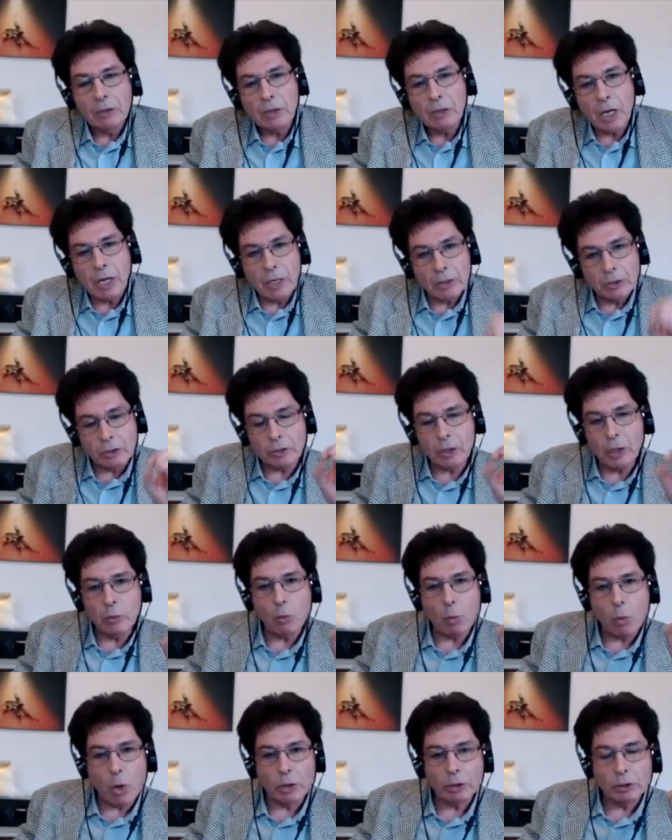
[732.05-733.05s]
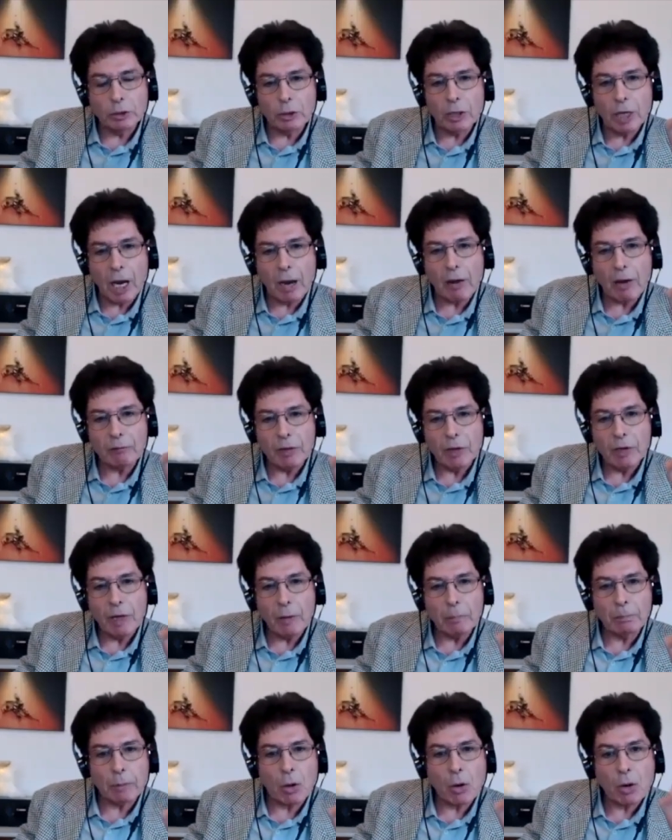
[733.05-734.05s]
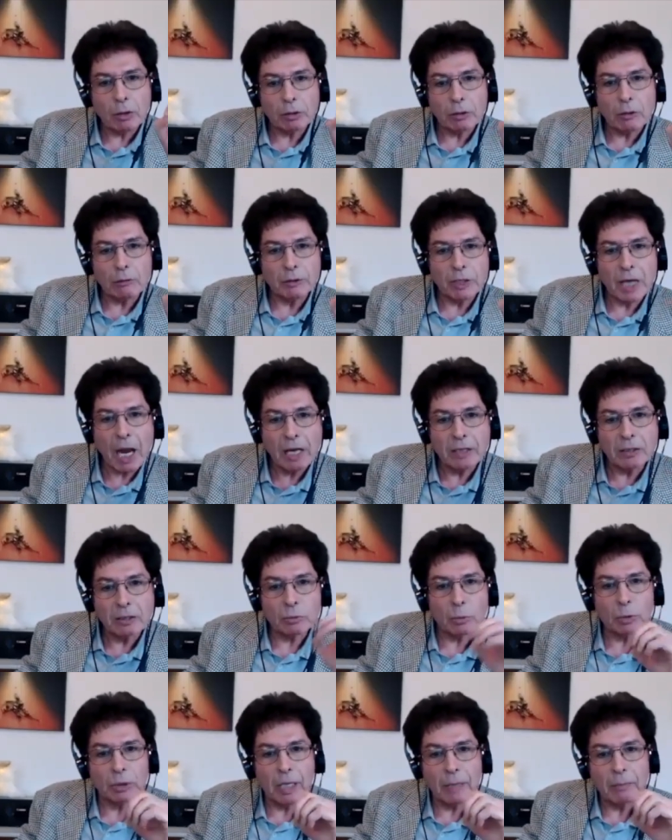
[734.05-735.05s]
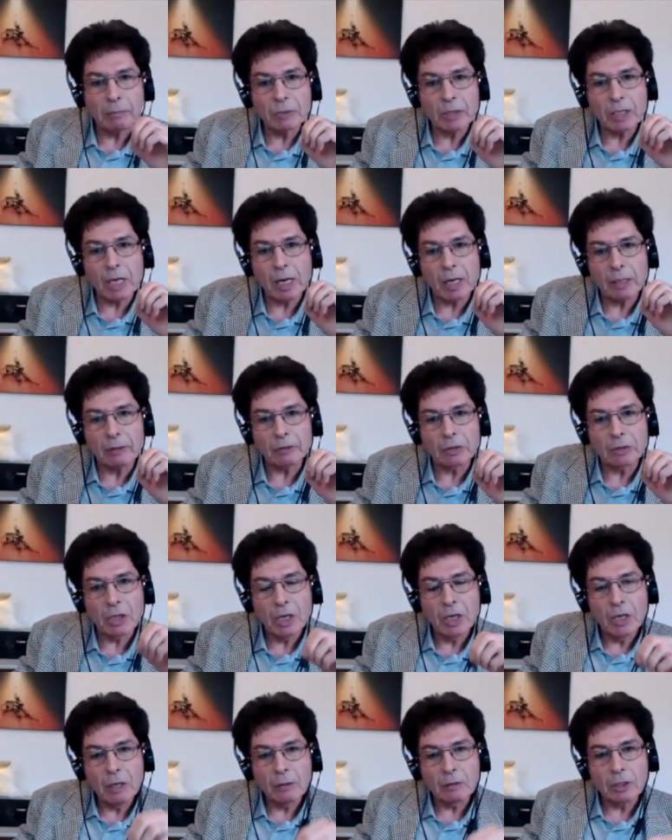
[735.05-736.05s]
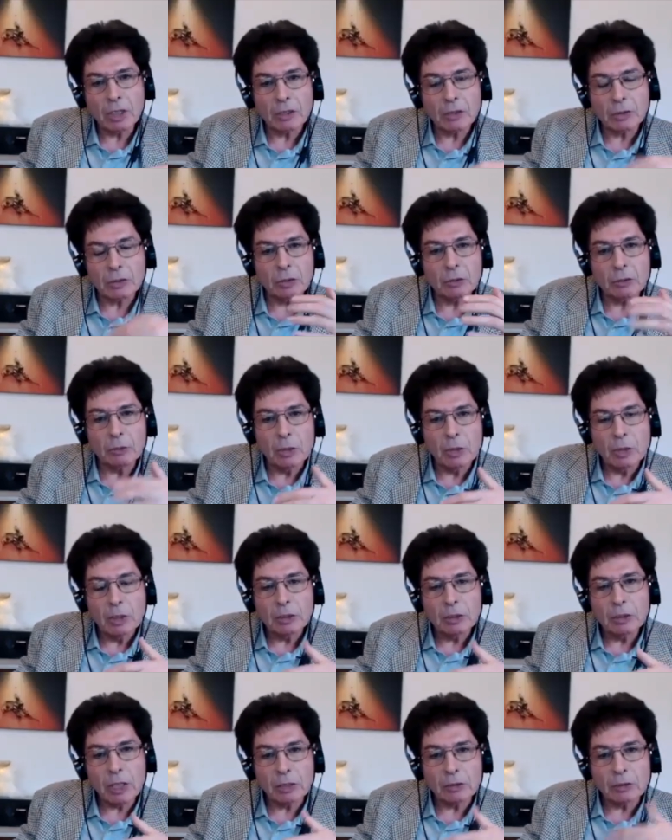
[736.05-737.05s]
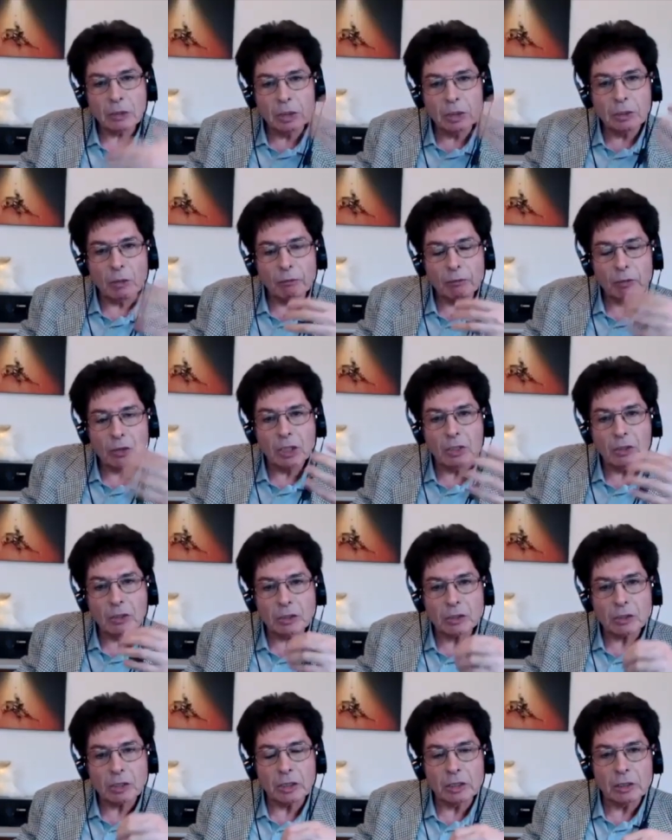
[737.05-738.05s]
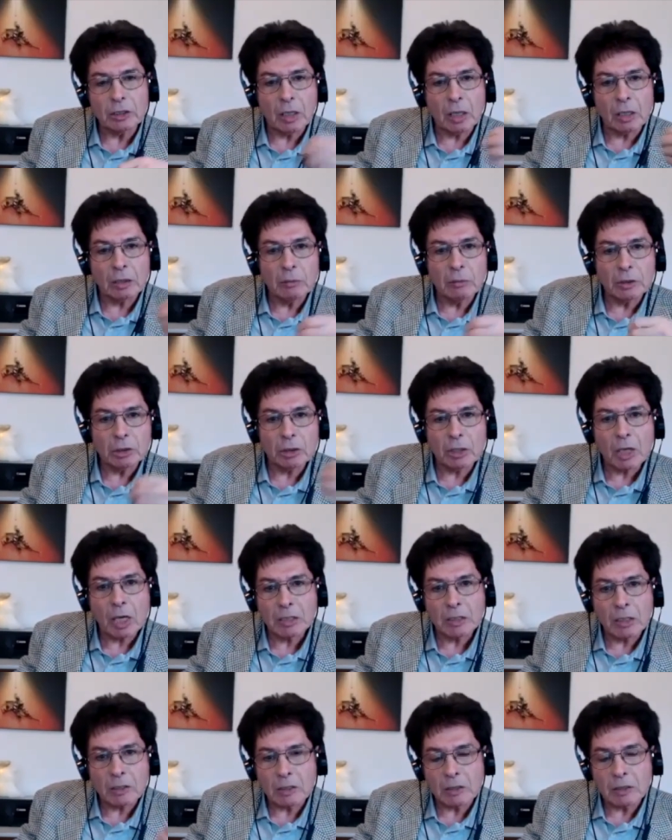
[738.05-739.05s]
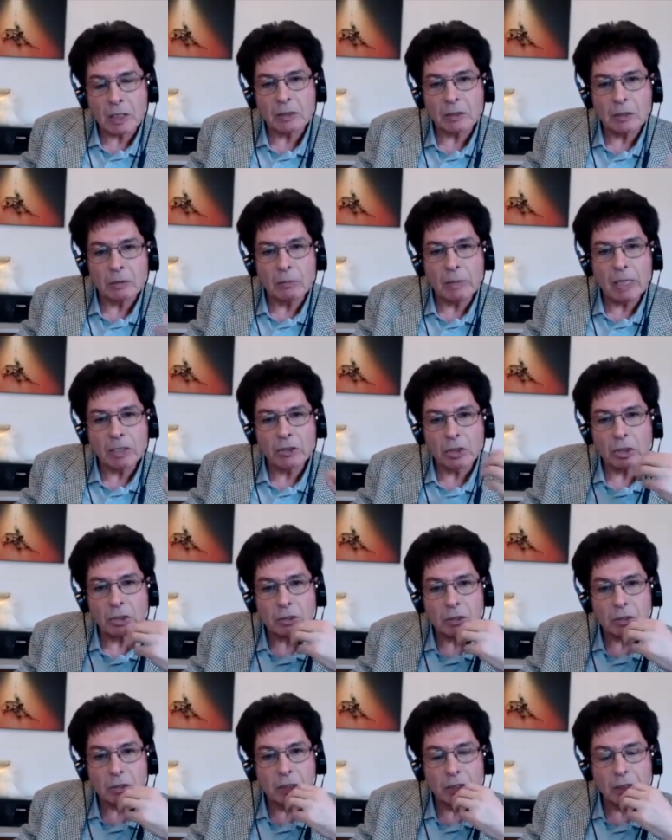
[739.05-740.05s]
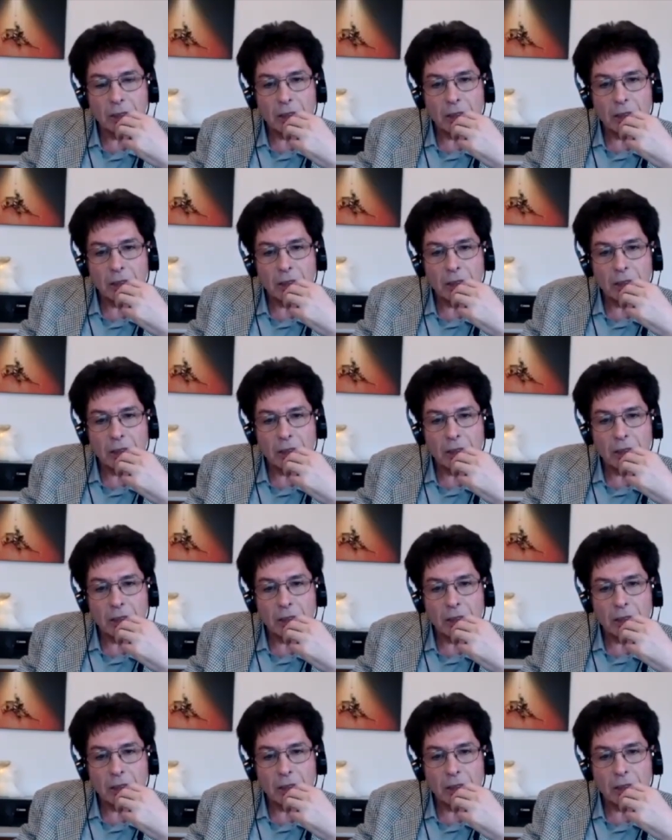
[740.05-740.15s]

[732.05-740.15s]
they still want to have a part of cake for themselves just to get rid of this uh, economic crisis that you mentioned.